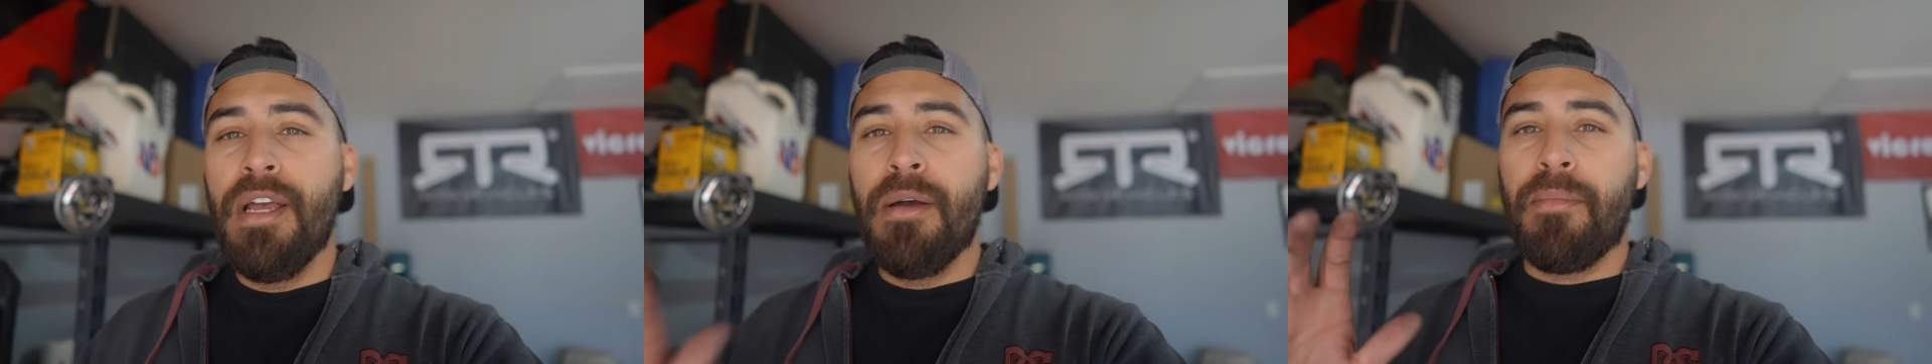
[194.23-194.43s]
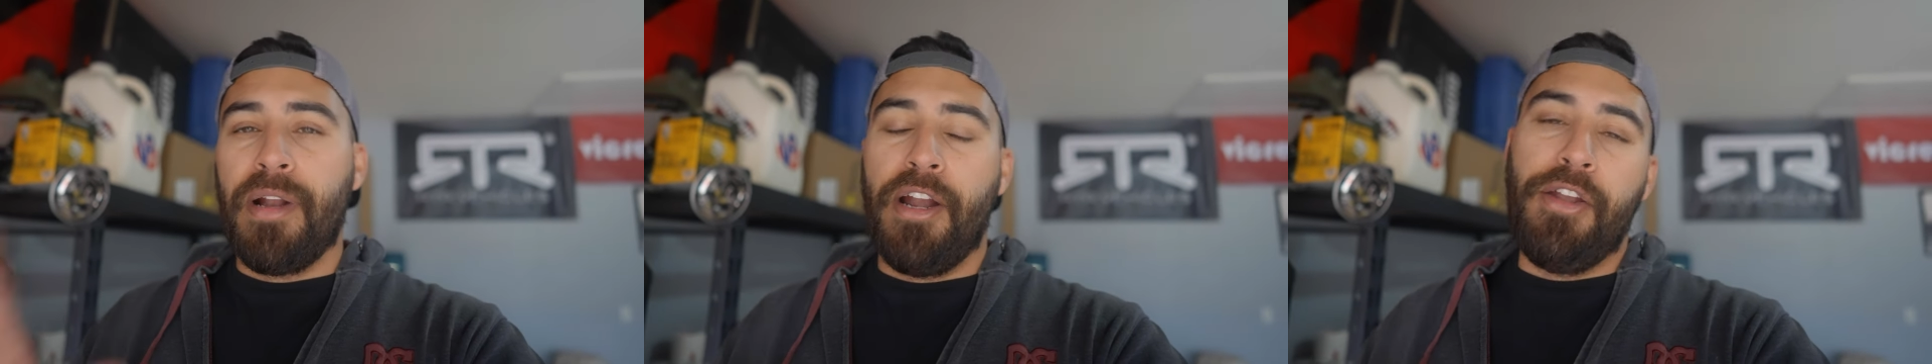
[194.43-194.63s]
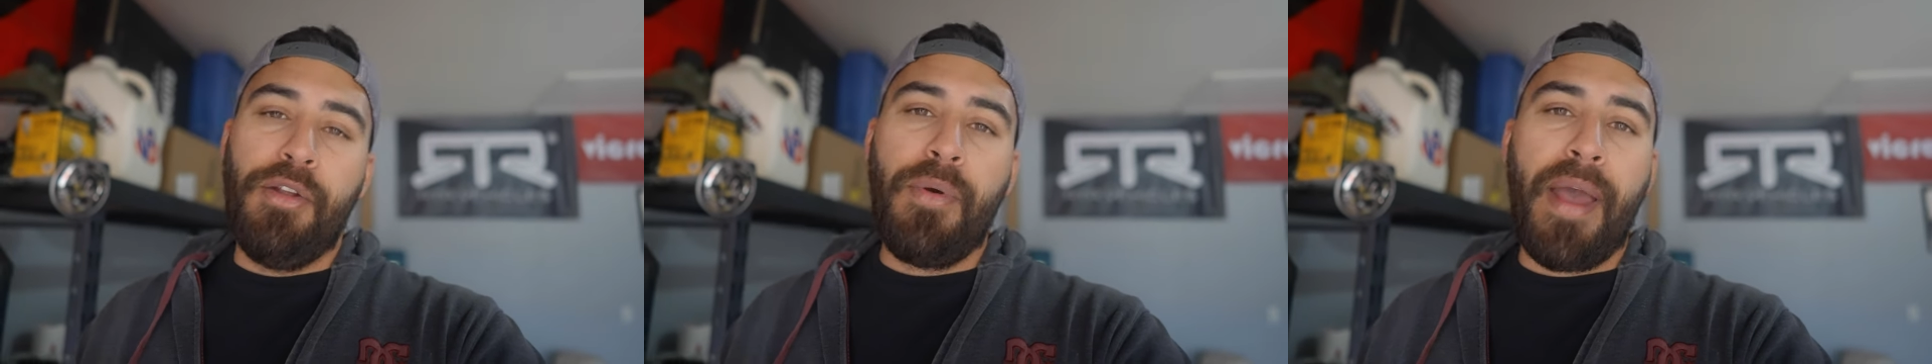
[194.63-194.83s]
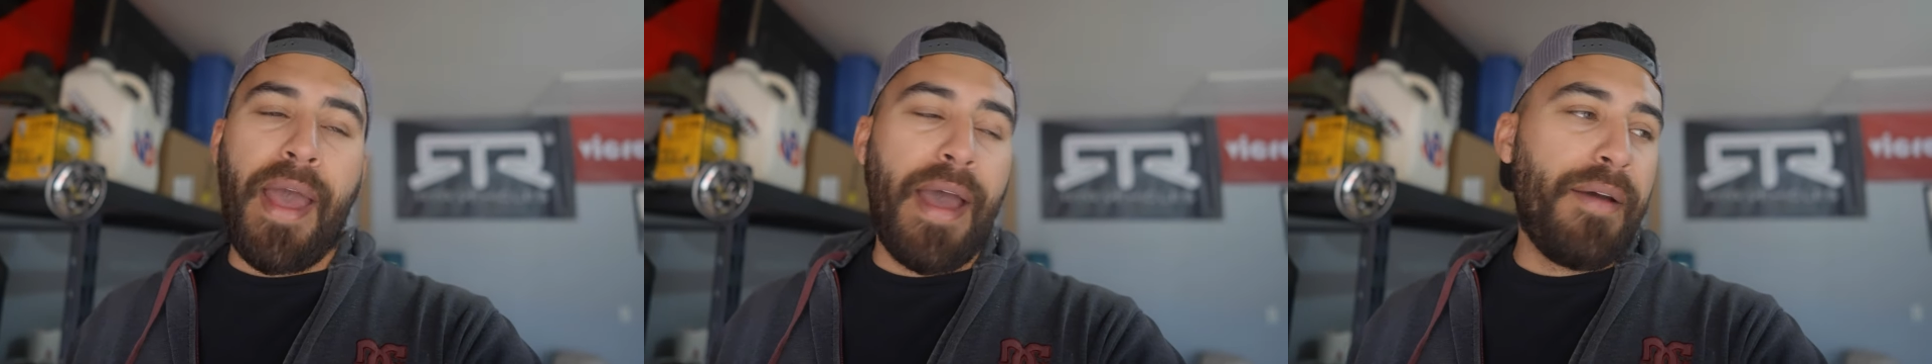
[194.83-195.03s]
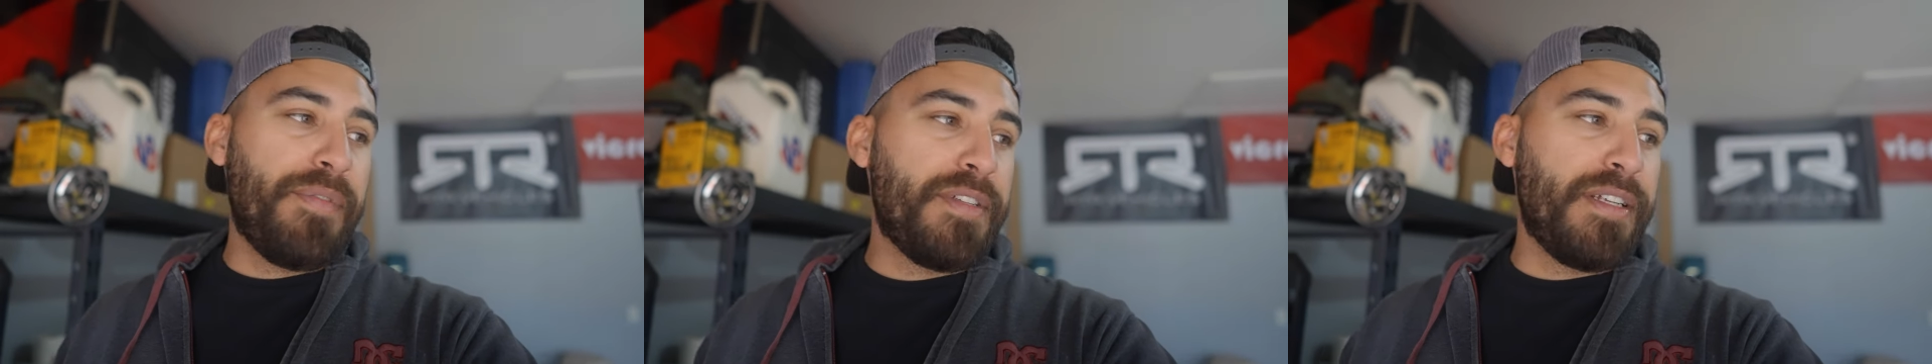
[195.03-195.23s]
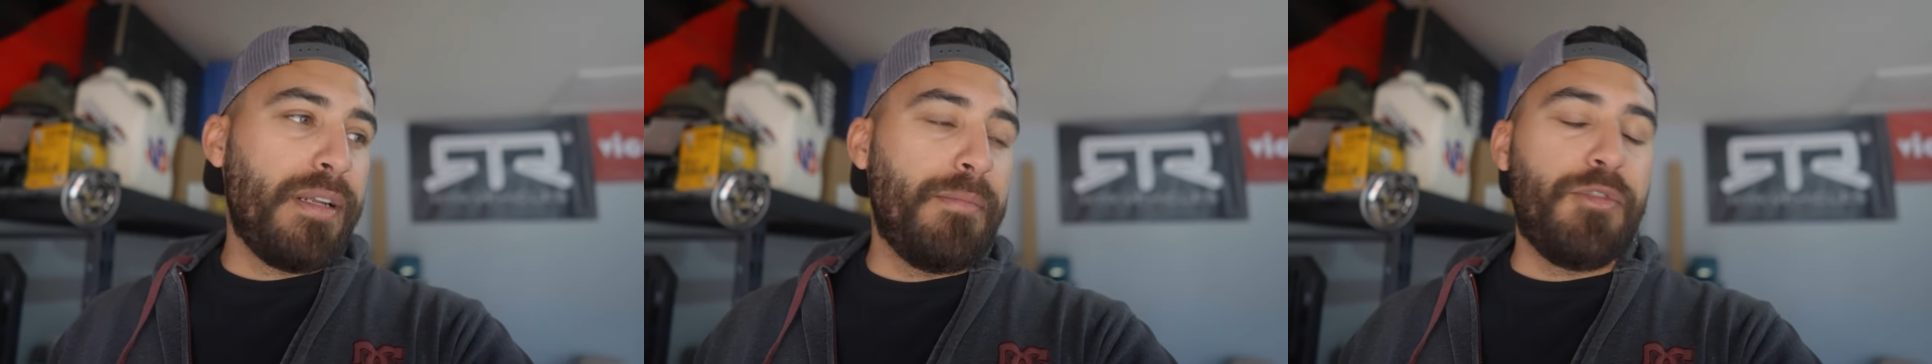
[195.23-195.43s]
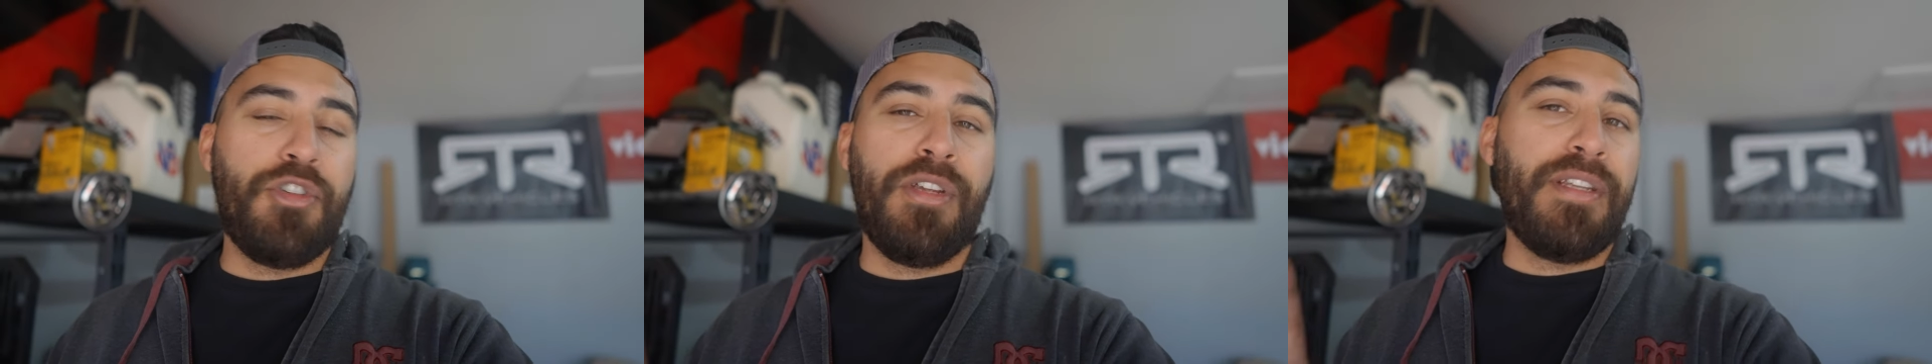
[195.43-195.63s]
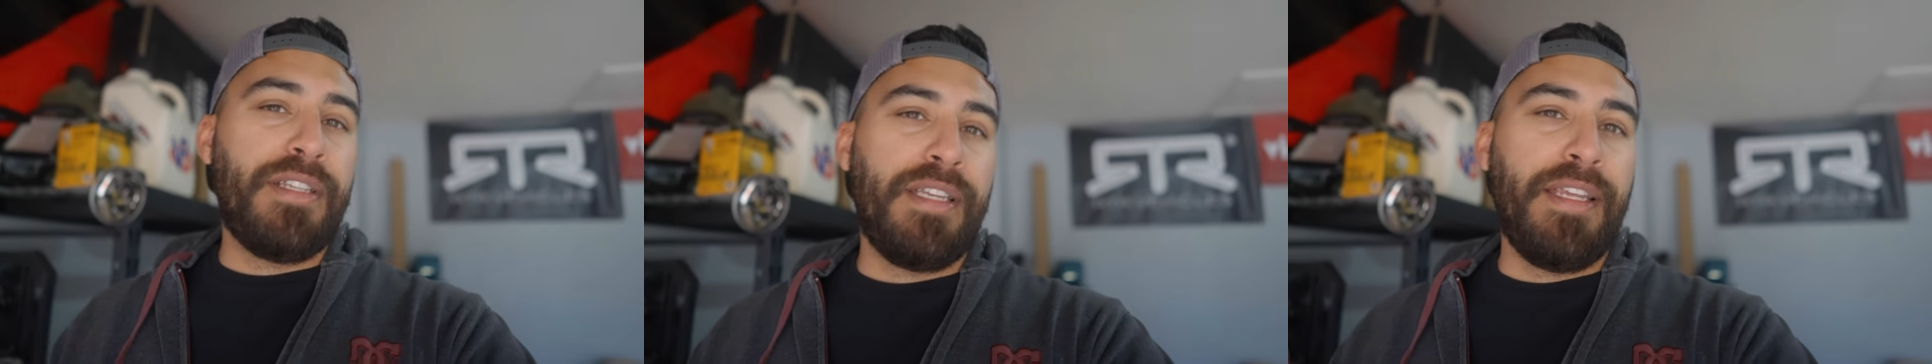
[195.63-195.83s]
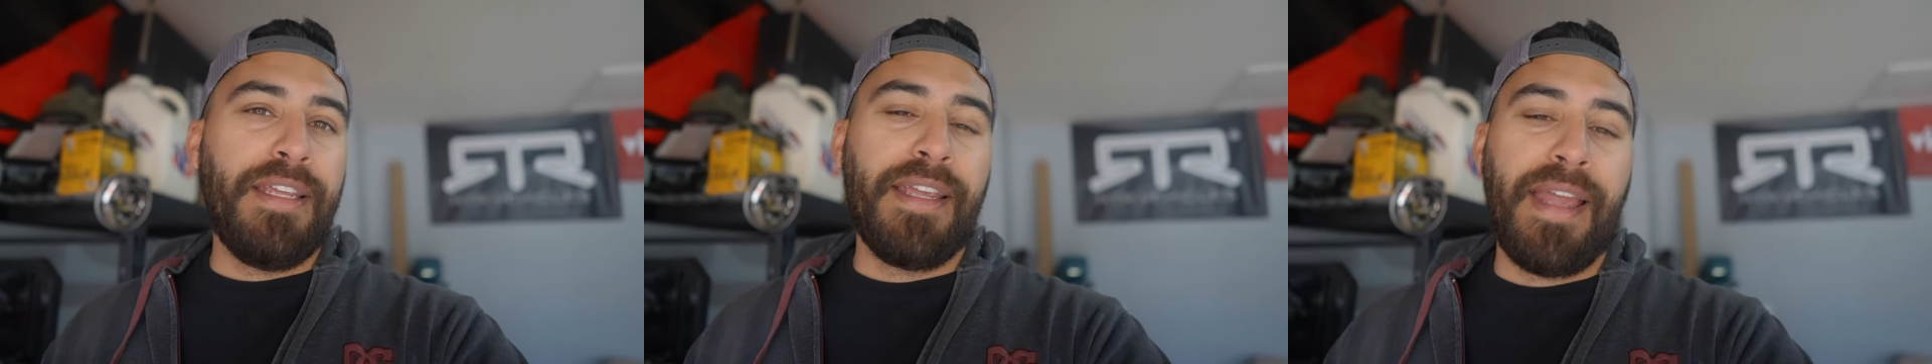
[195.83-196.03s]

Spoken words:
but I do have some GT